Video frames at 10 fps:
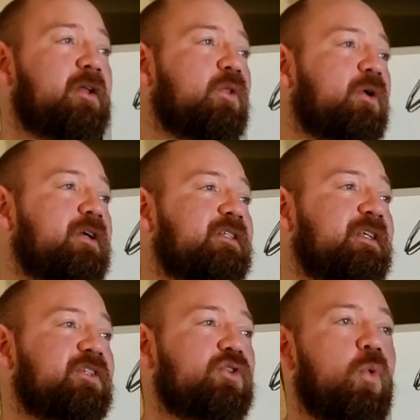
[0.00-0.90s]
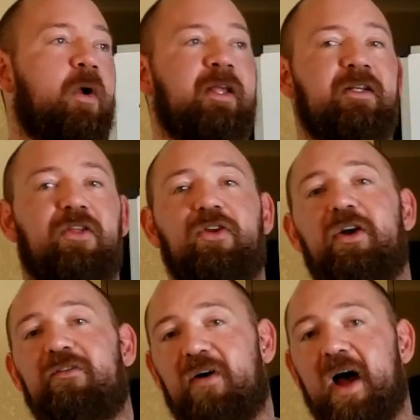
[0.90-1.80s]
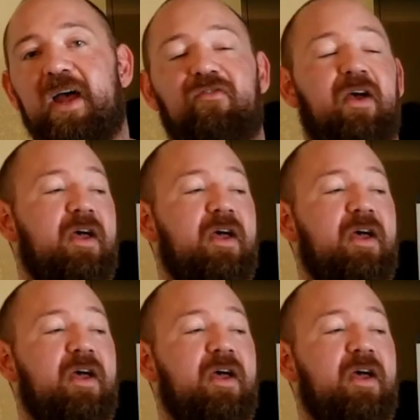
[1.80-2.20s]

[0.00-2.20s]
Laura's is 20 to 35.